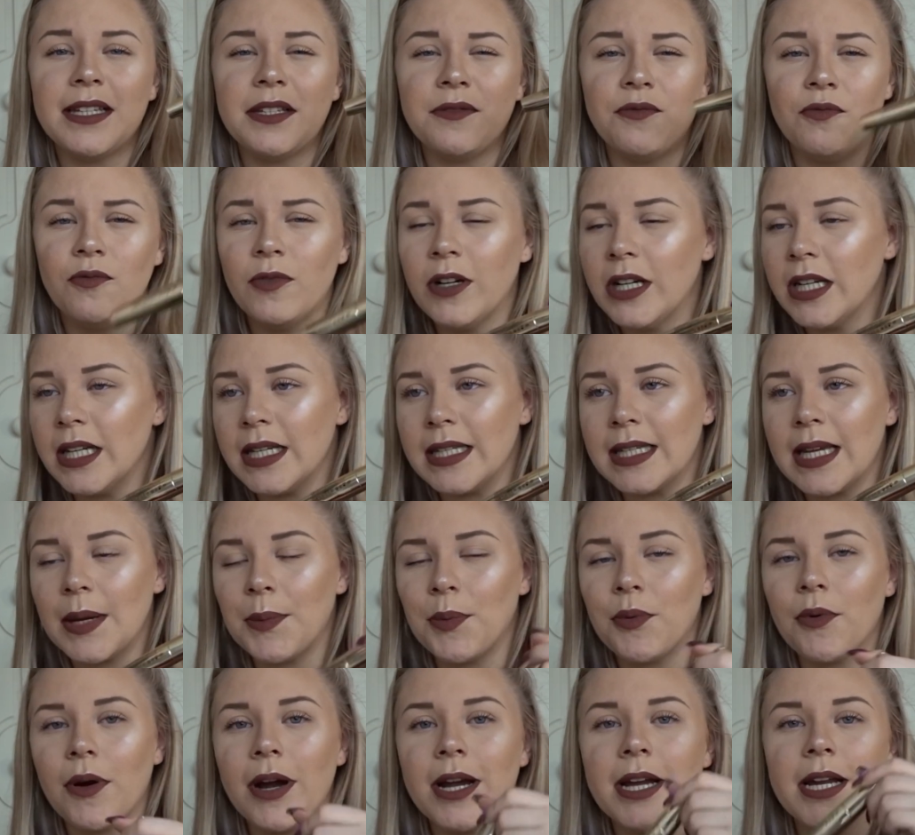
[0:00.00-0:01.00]
It's really
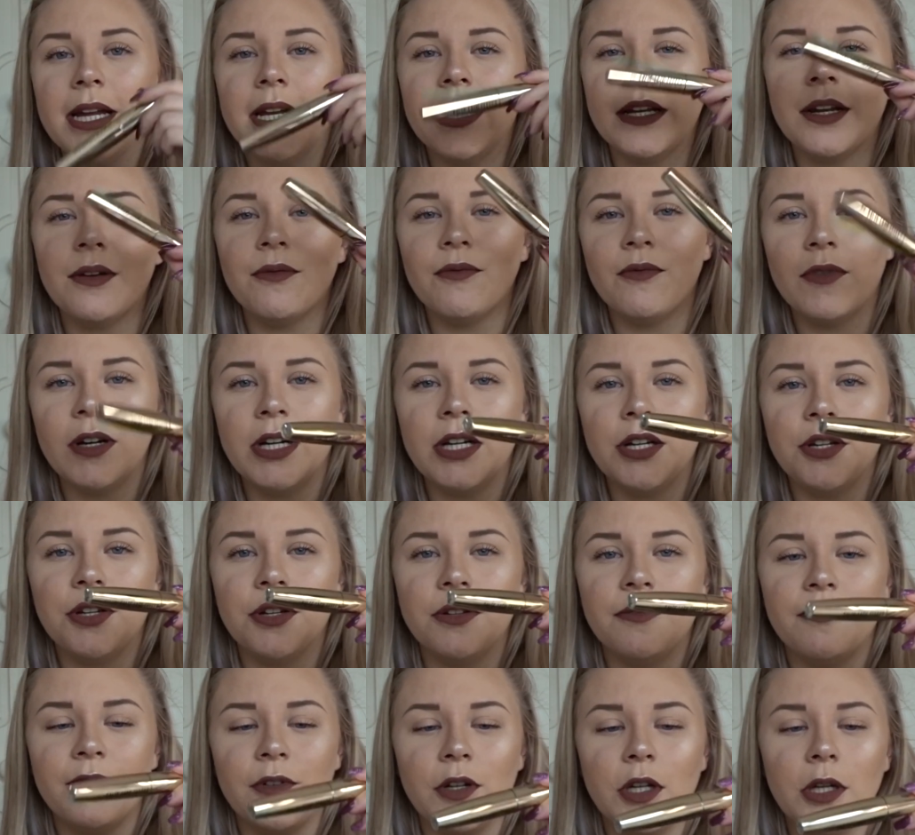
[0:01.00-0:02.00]
separating, really
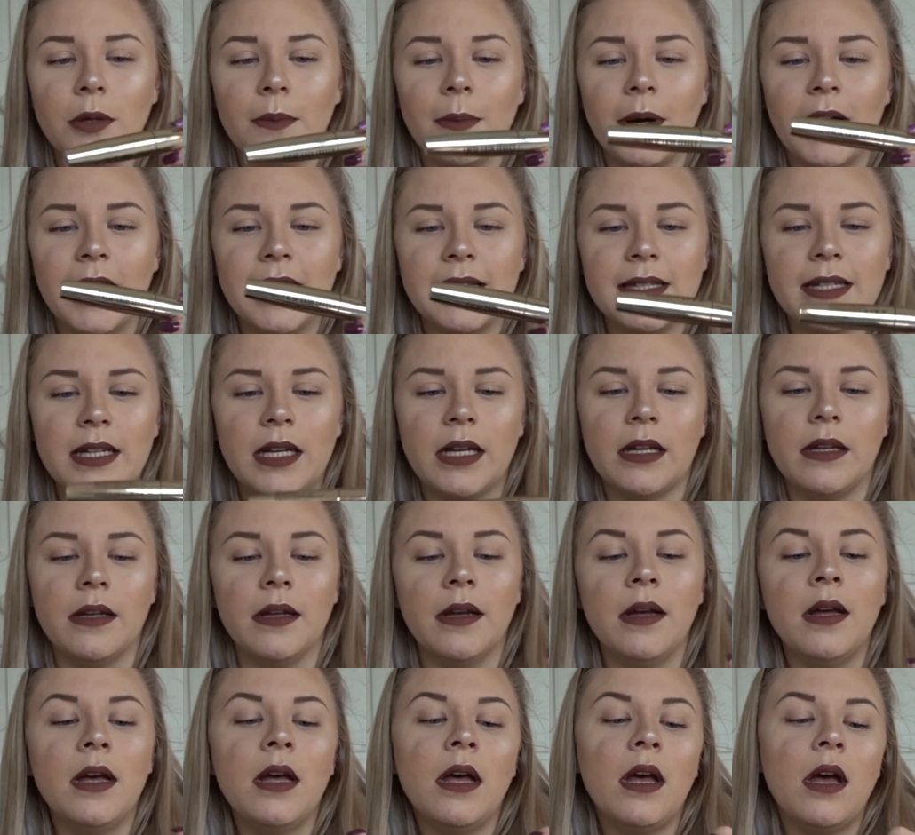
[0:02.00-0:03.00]
good volumizing.